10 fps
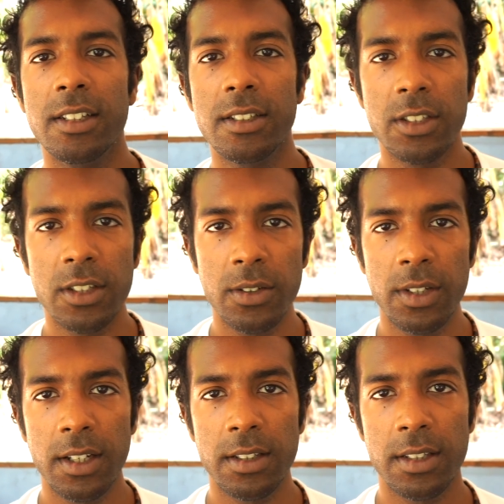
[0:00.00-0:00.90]

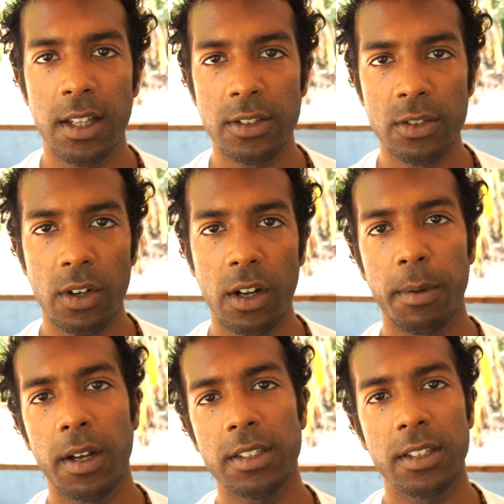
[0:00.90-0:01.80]
tuning into that stronger
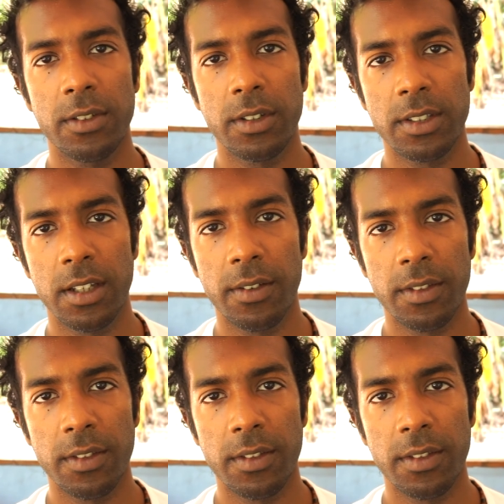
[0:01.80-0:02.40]
part of yourself,